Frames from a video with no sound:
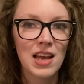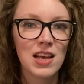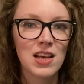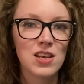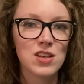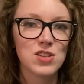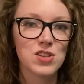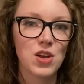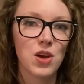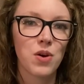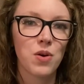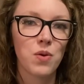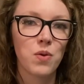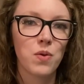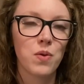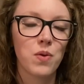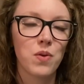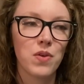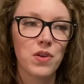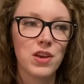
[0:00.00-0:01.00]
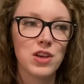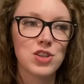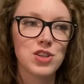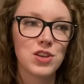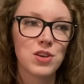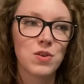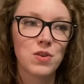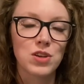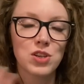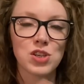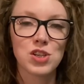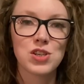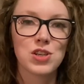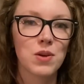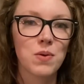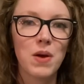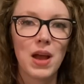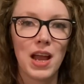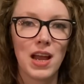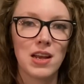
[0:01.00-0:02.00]
So is she going to do
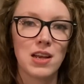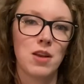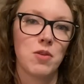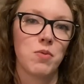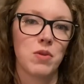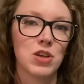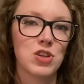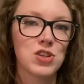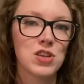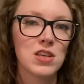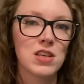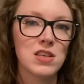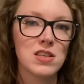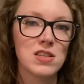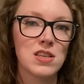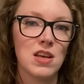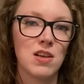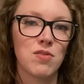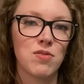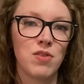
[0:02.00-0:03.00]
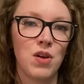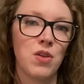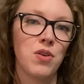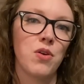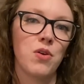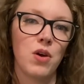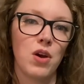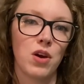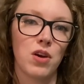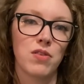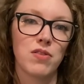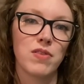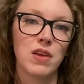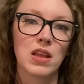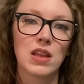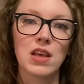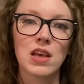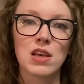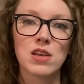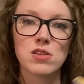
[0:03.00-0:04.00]
what Aiden wishes and follow her
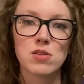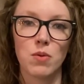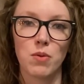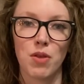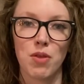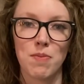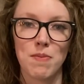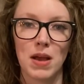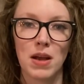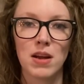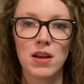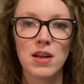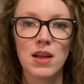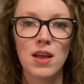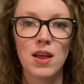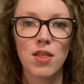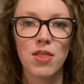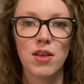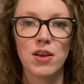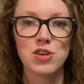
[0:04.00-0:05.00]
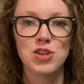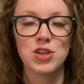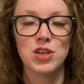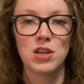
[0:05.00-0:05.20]
feelings with Meredith? Is she